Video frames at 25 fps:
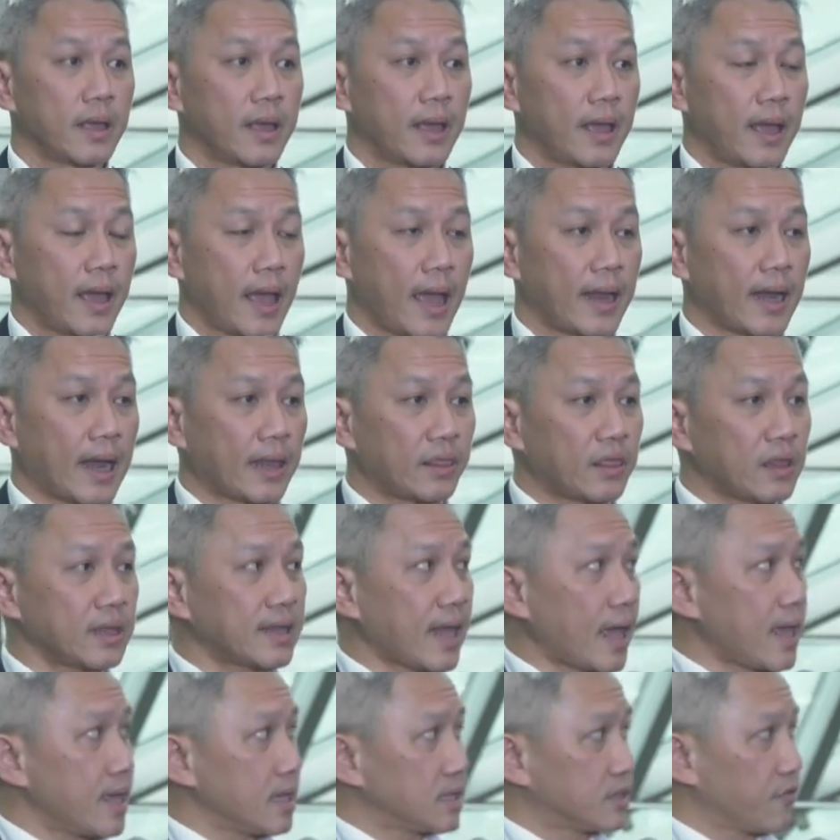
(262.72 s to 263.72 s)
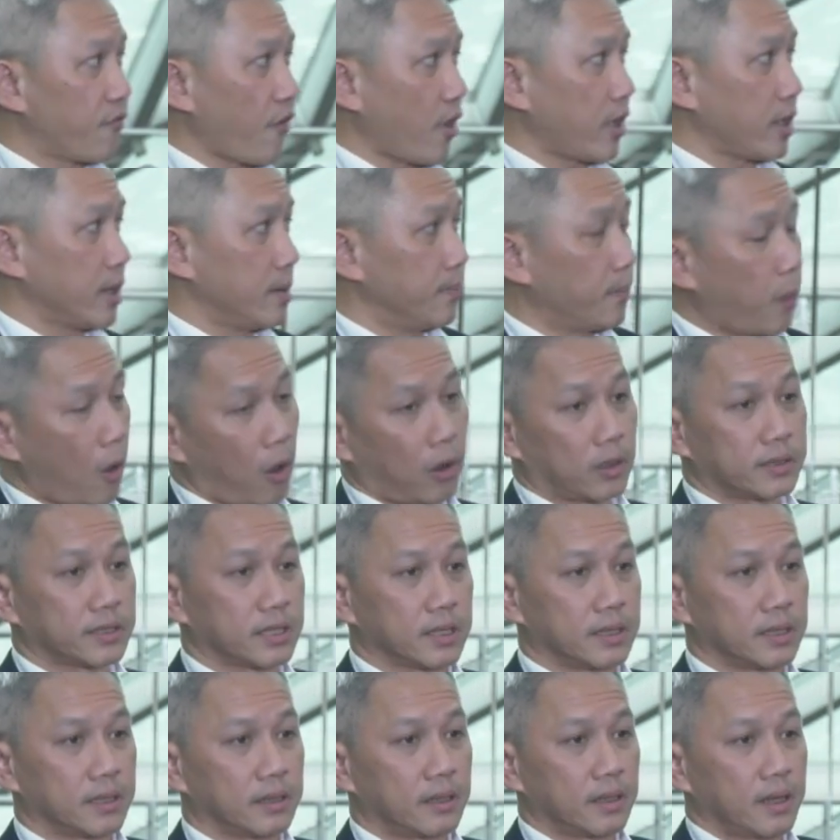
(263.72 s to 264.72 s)
And I think that is very
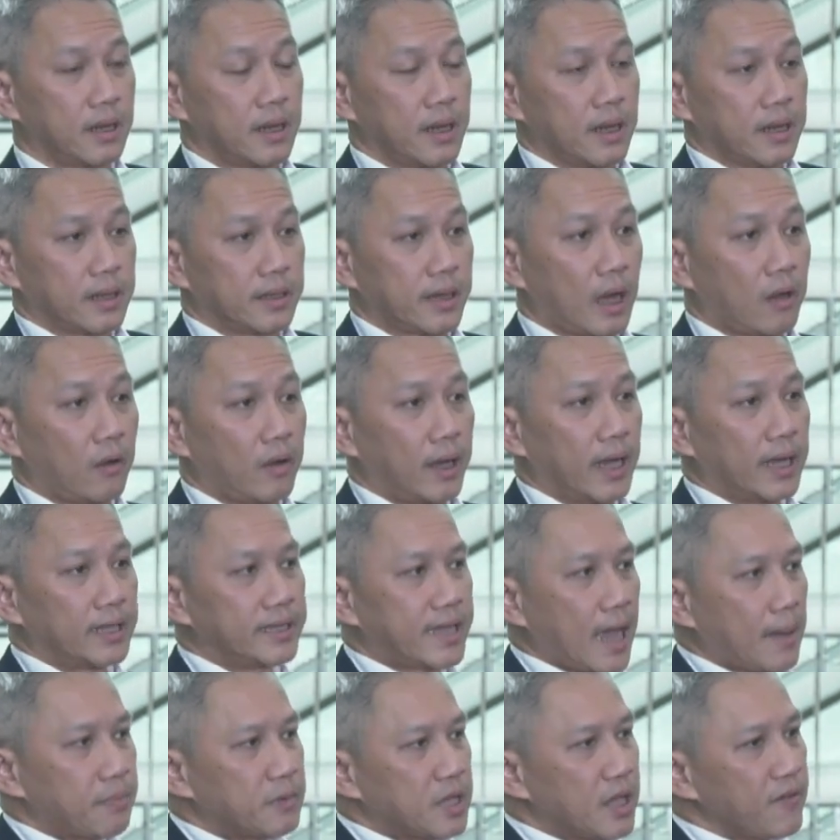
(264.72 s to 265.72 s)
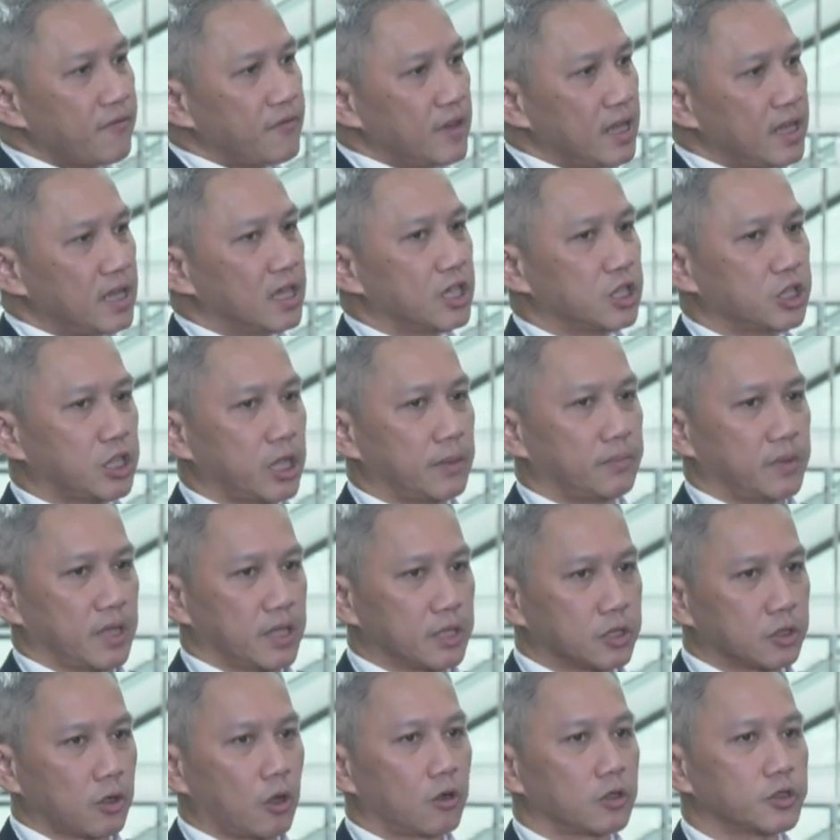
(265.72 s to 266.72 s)
important. Now, adaptive leadership
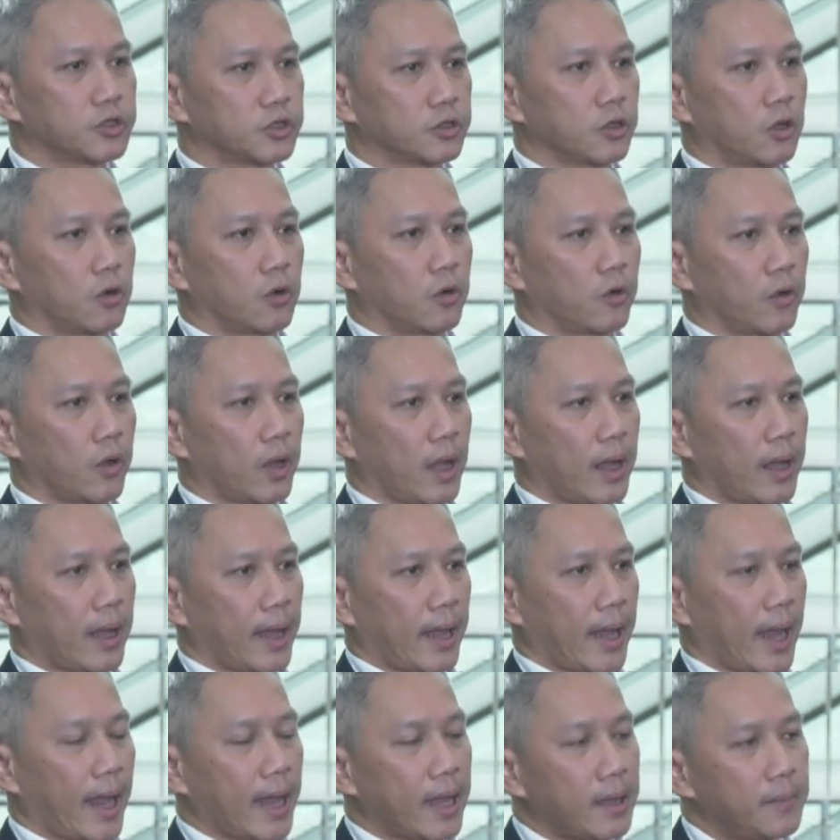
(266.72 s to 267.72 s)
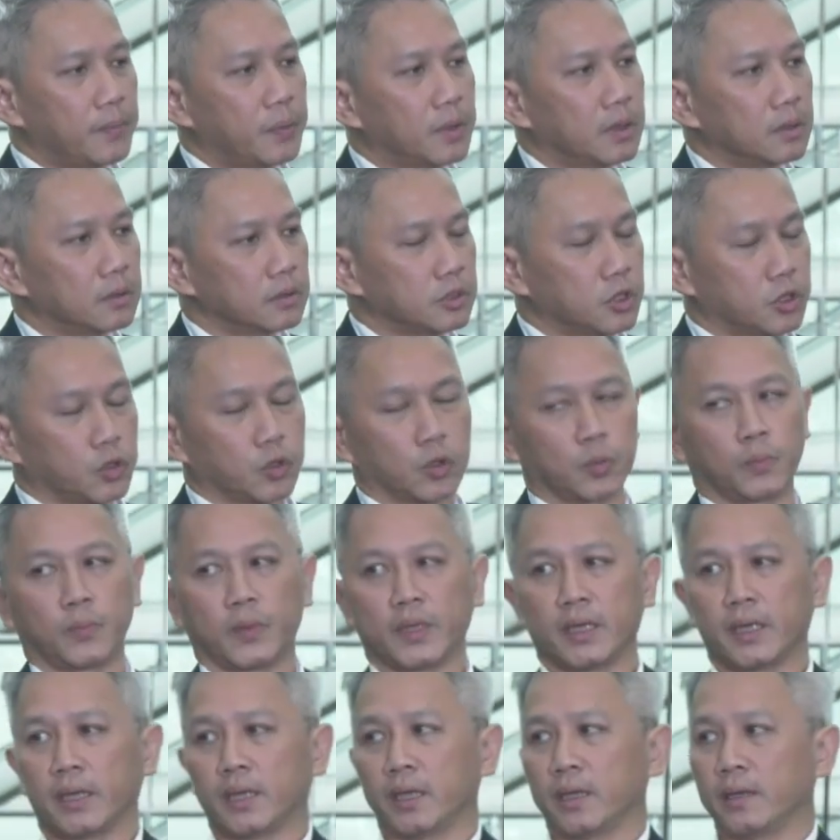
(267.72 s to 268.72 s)
is also able to
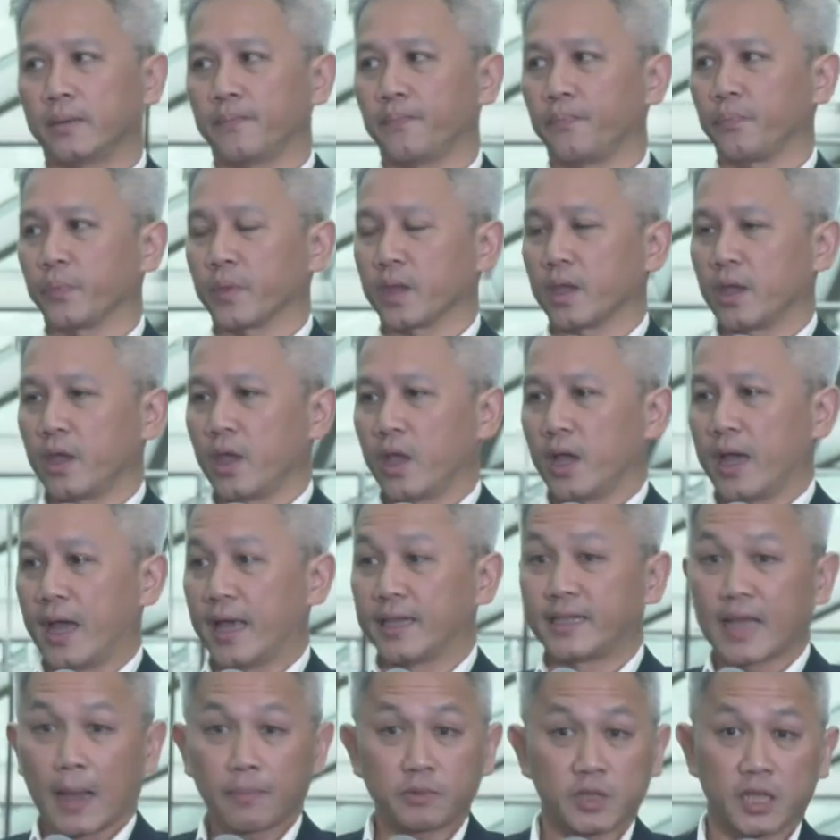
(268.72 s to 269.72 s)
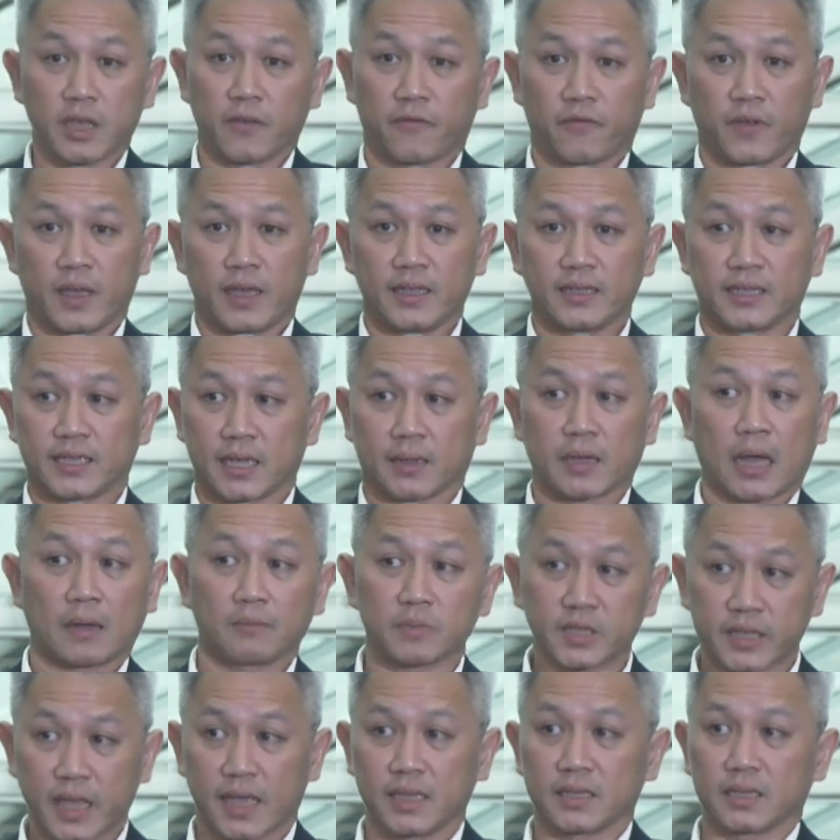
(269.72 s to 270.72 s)
be adaptive in
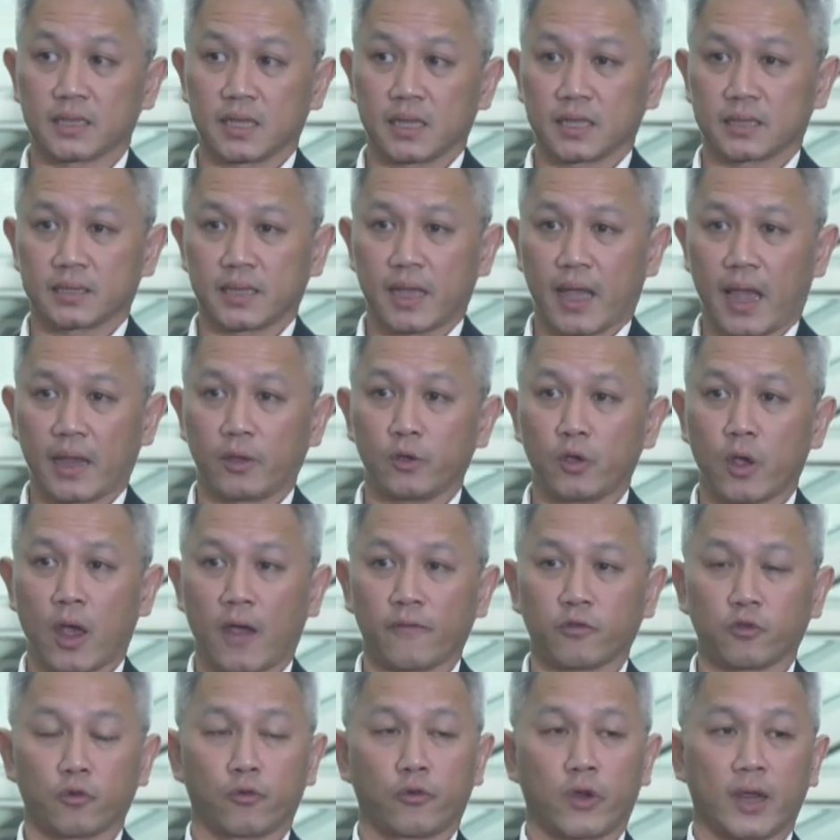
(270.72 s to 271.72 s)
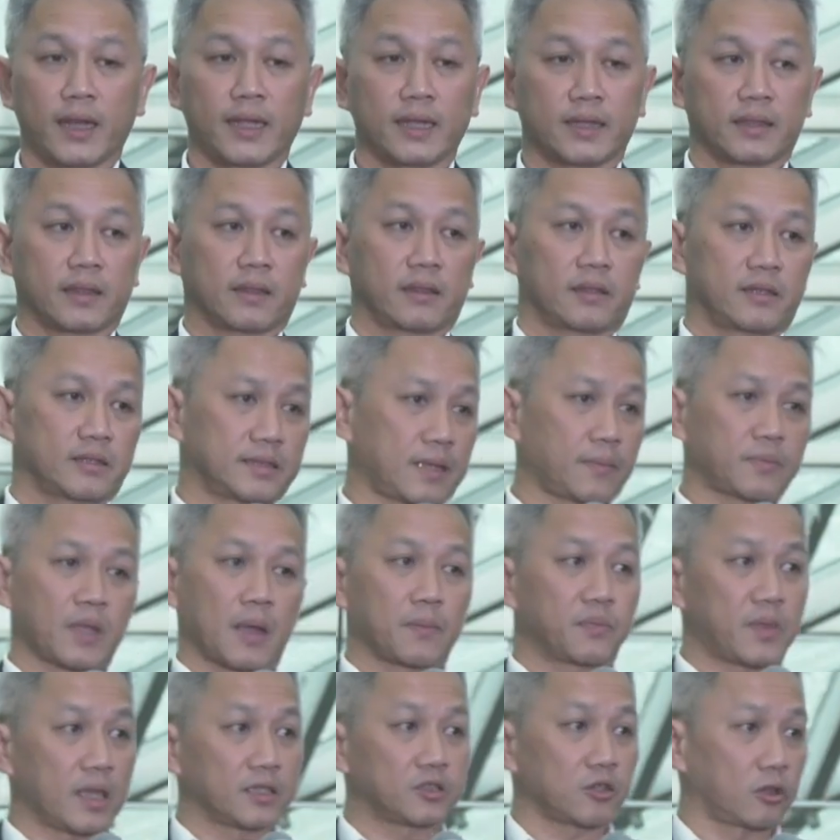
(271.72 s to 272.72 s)
circumstances, and you have to really
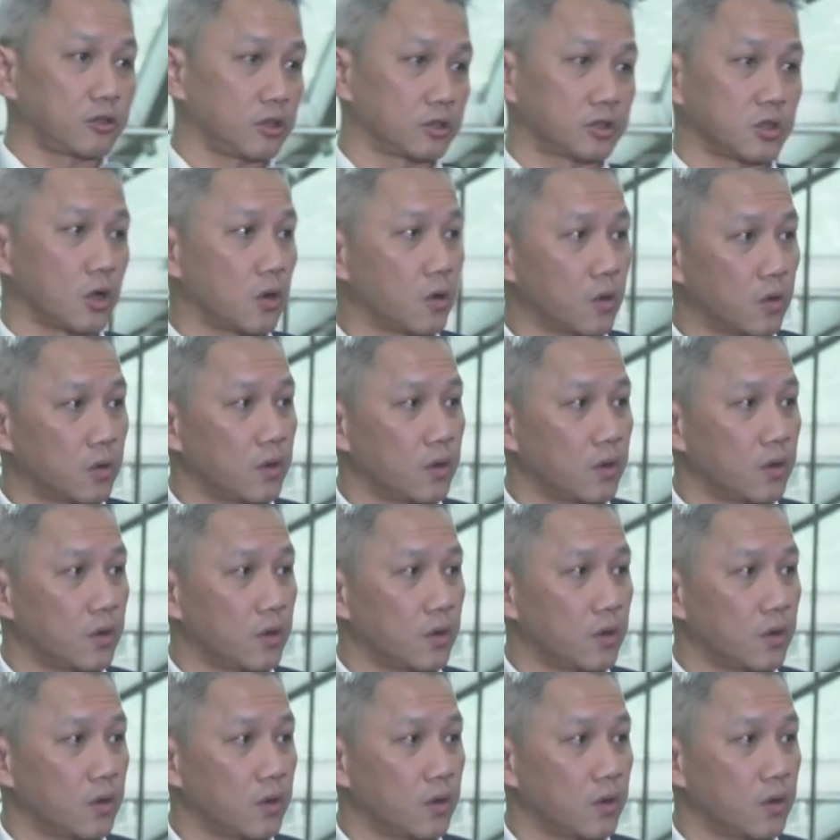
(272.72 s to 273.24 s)
sometimes think on your toe,